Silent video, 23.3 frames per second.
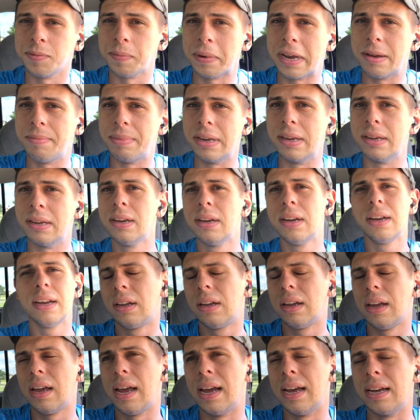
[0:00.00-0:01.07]
maybe.
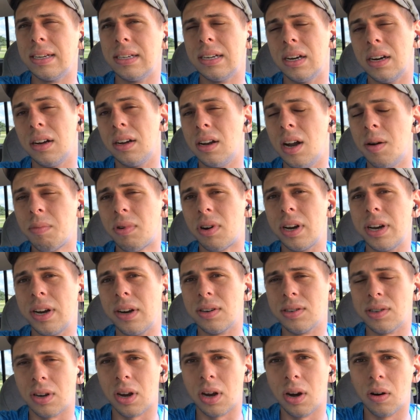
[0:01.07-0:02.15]
And a number of
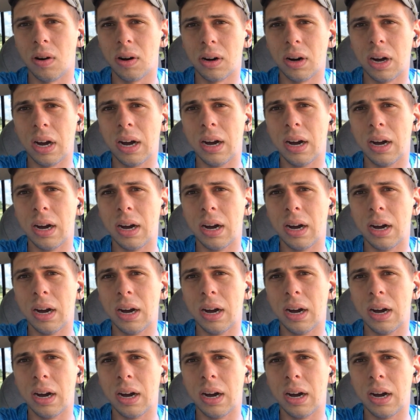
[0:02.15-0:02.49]
years ago,